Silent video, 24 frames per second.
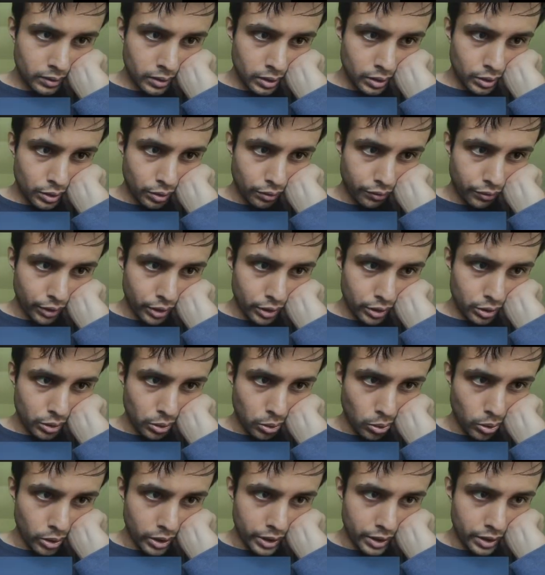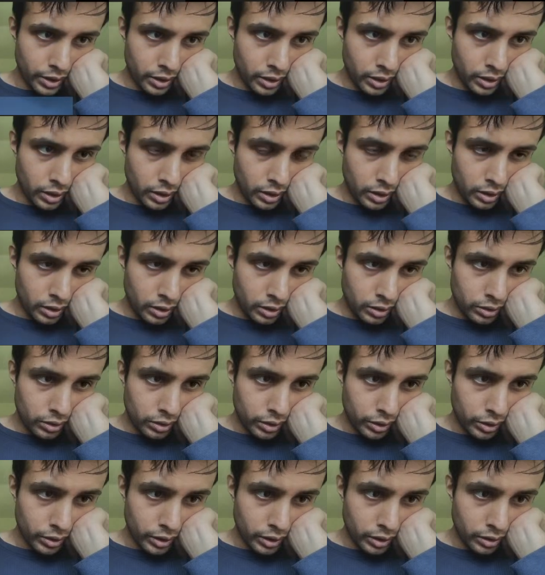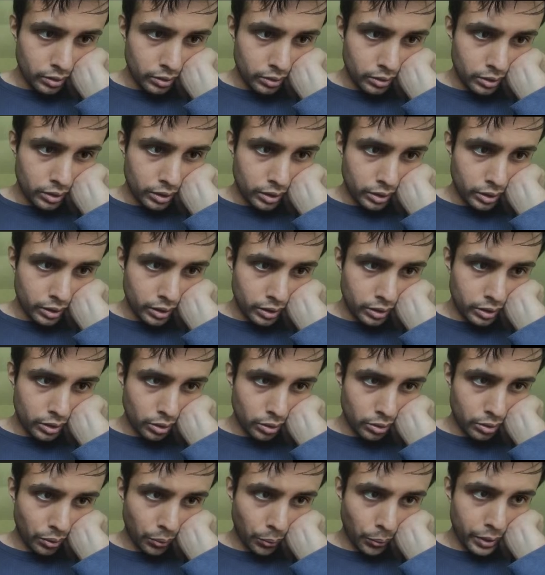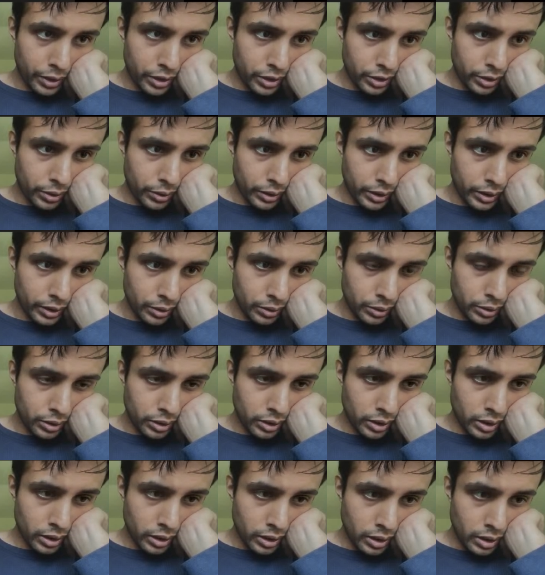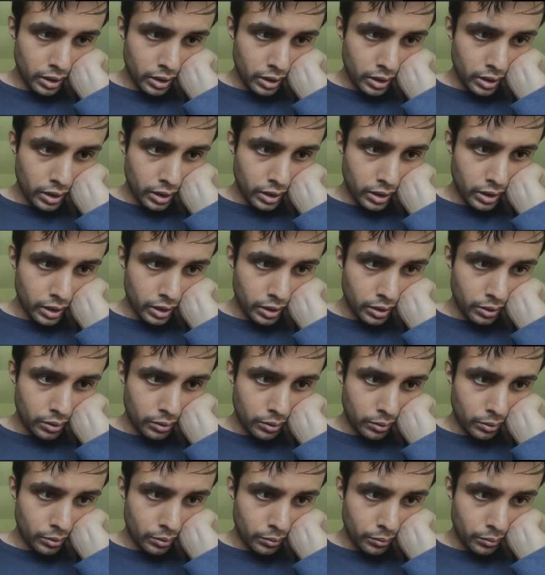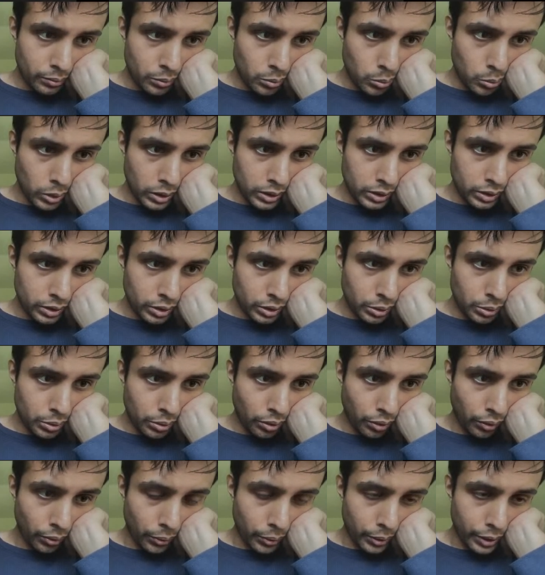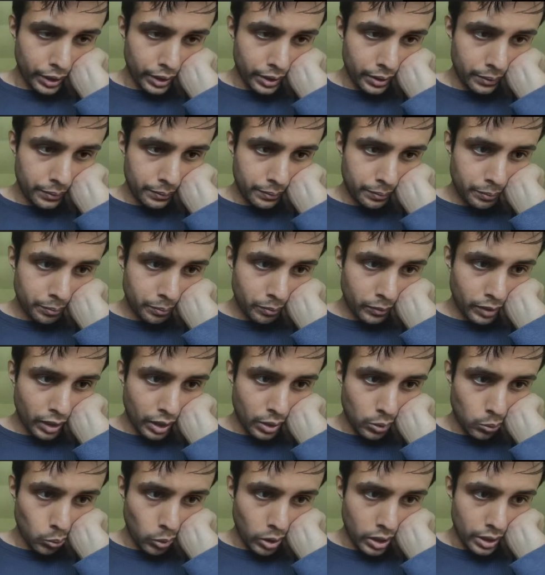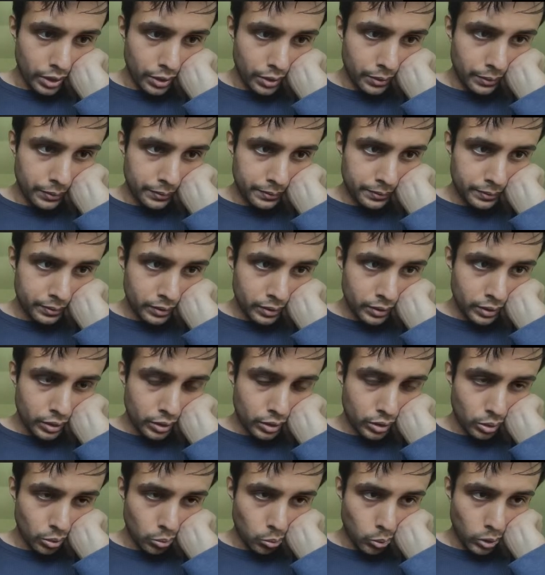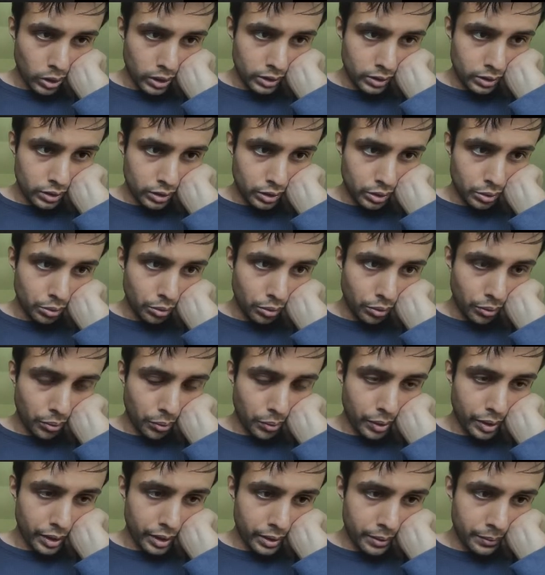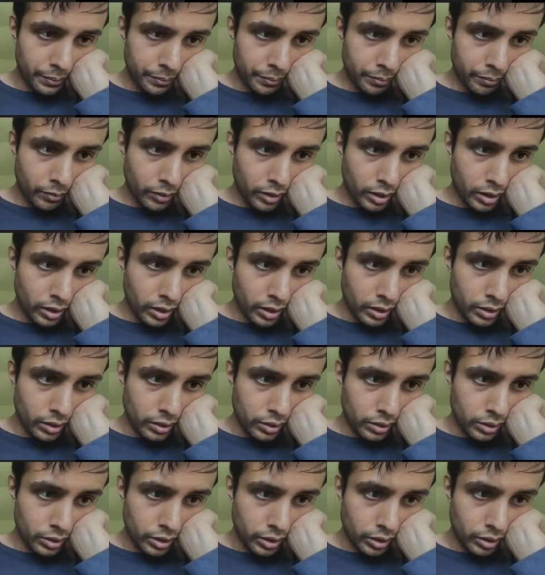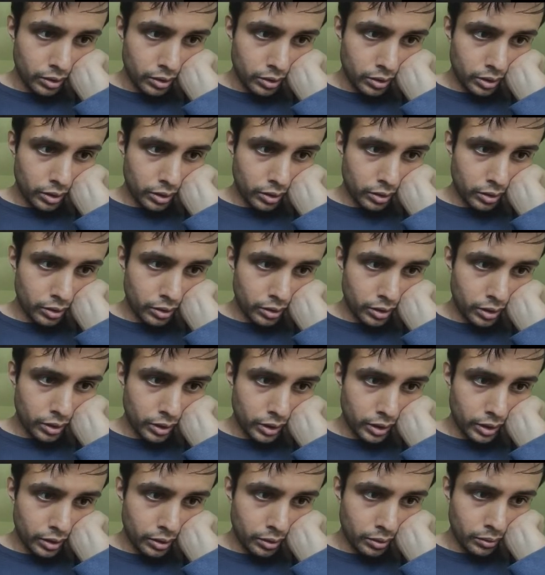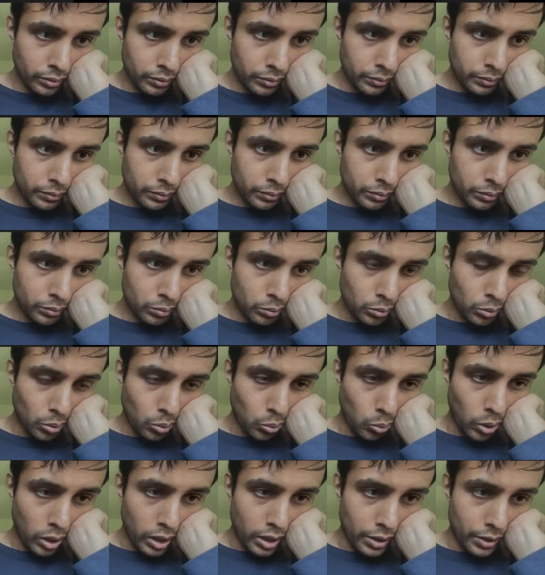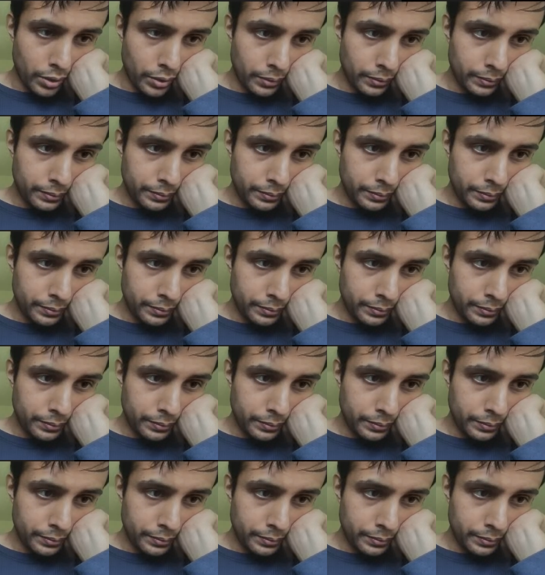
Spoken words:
So the first coin, 0, 0, so it's 3 zeros, and then 1, 2, 3, and 1. So 1, 2, 3, and 0, 0, 0, 1.